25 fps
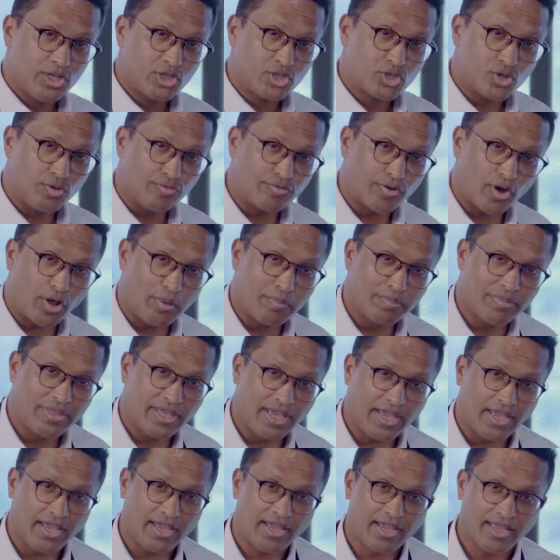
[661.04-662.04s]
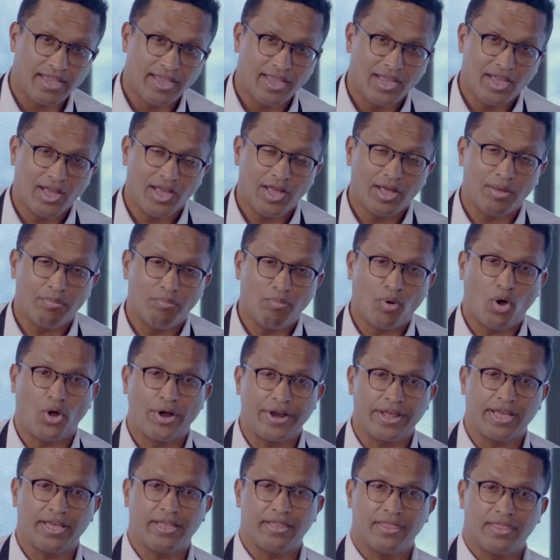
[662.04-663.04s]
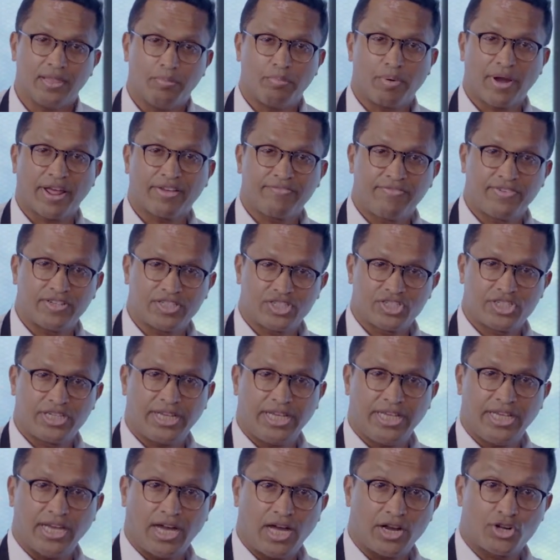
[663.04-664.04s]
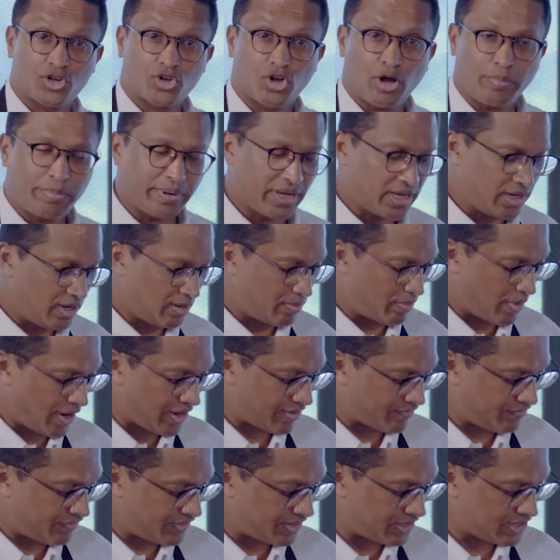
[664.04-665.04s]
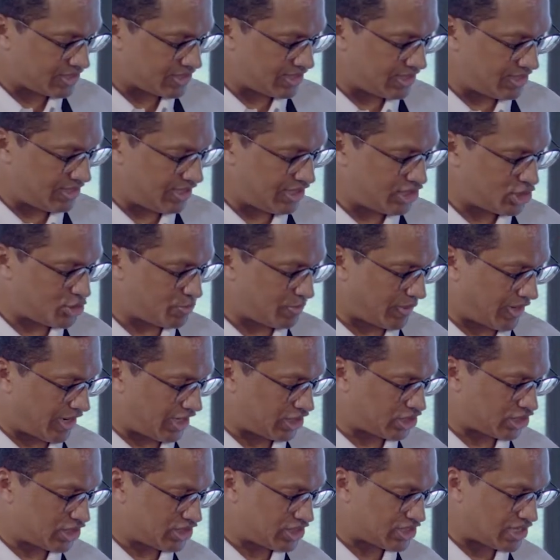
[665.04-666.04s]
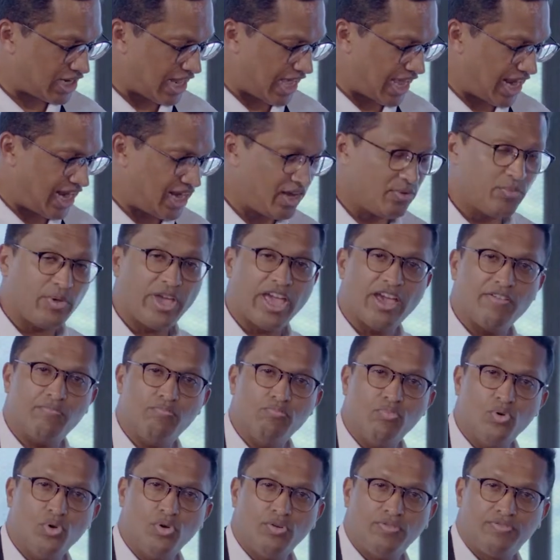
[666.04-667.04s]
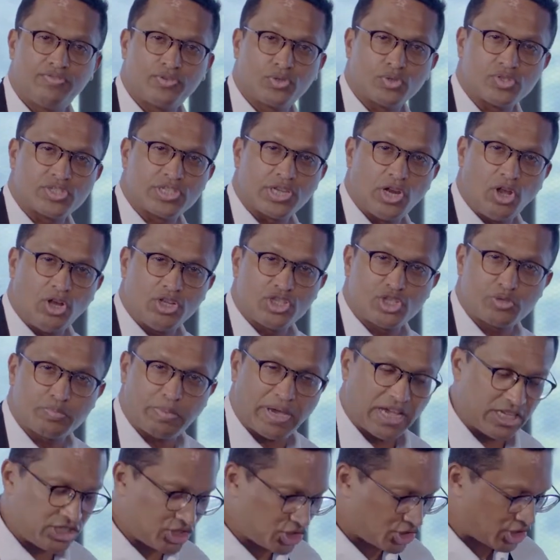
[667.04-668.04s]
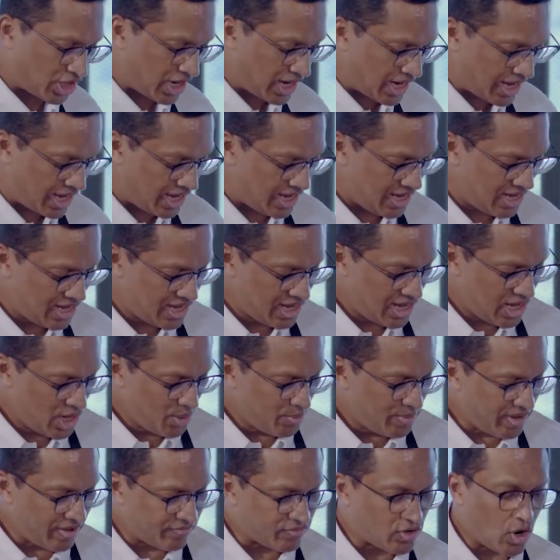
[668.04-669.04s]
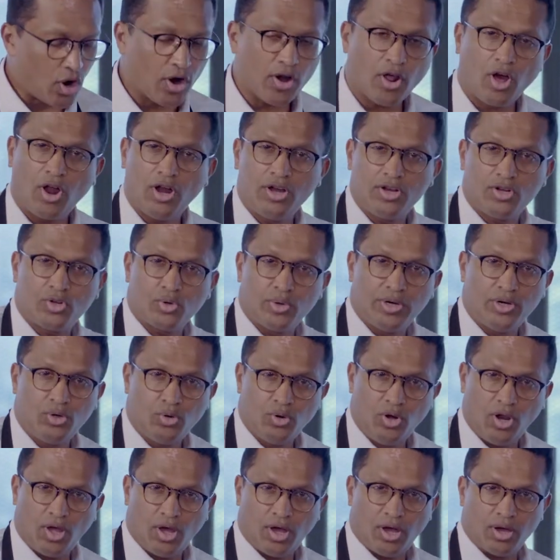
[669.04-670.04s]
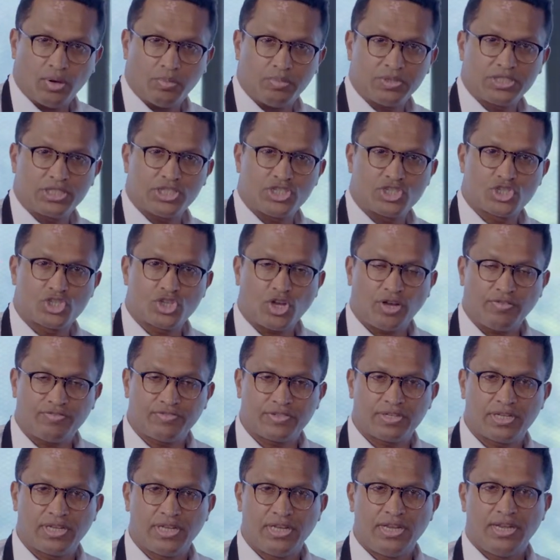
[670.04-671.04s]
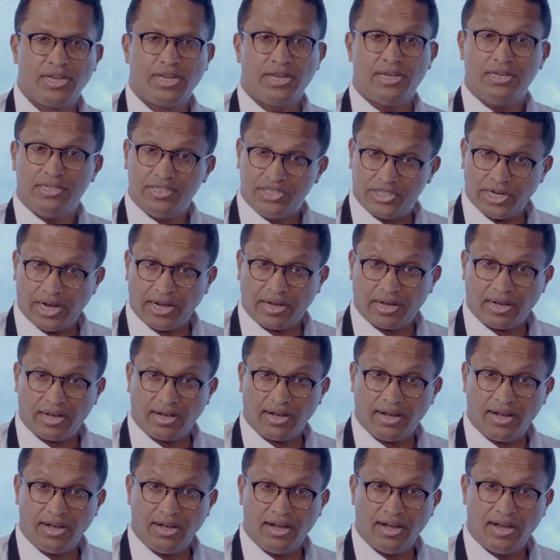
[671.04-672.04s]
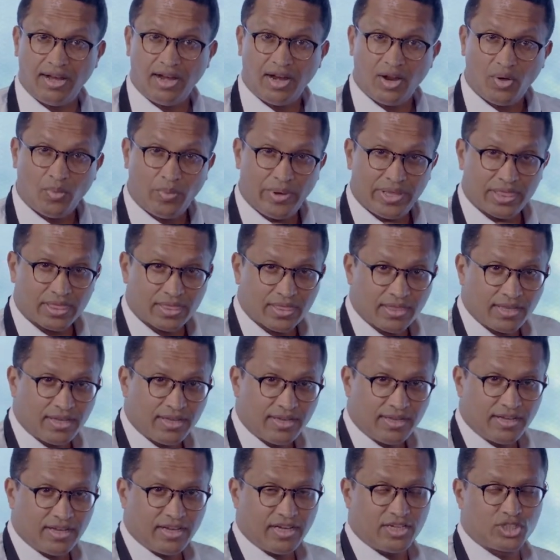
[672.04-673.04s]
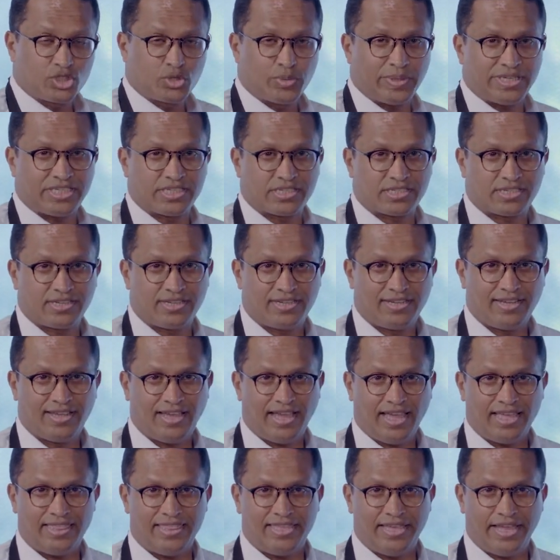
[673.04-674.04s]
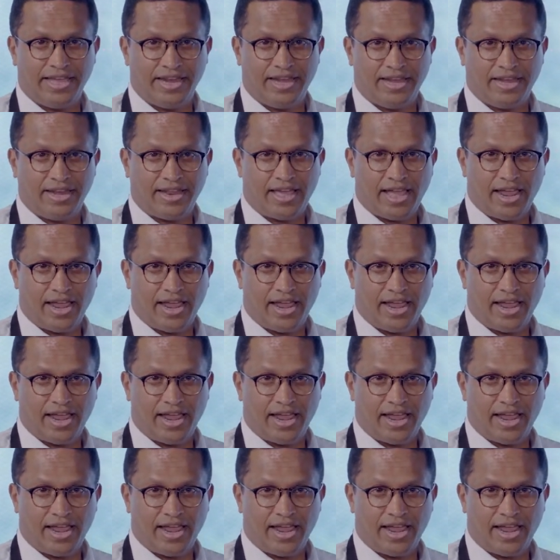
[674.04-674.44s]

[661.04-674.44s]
So from the morning, the breakfast tea, our tropical breakfast in the inspirations line, we have moved to Ceylon Spice Chai. We have gone on to an oolong, which is soft, gentle, with a twist at the end.